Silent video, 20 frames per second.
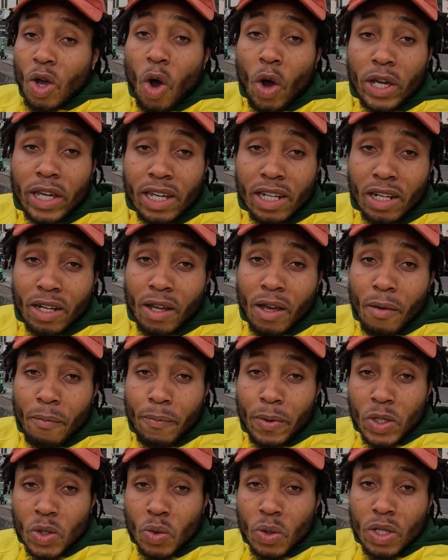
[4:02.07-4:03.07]
oil
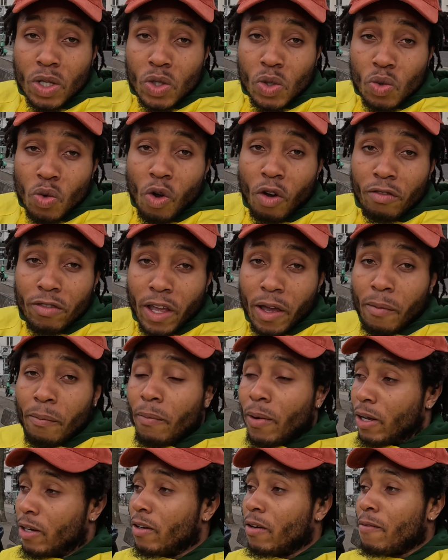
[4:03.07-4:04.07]
between the two of them,
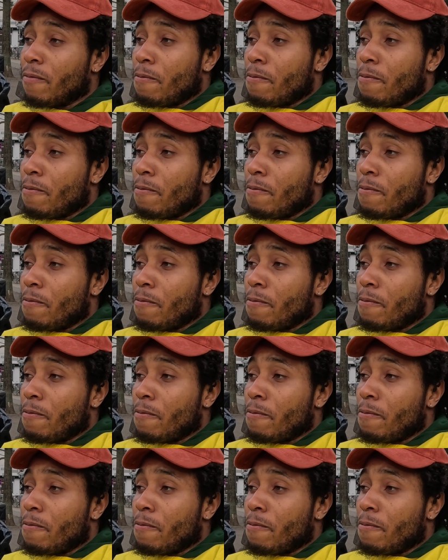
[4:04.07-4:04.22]
man.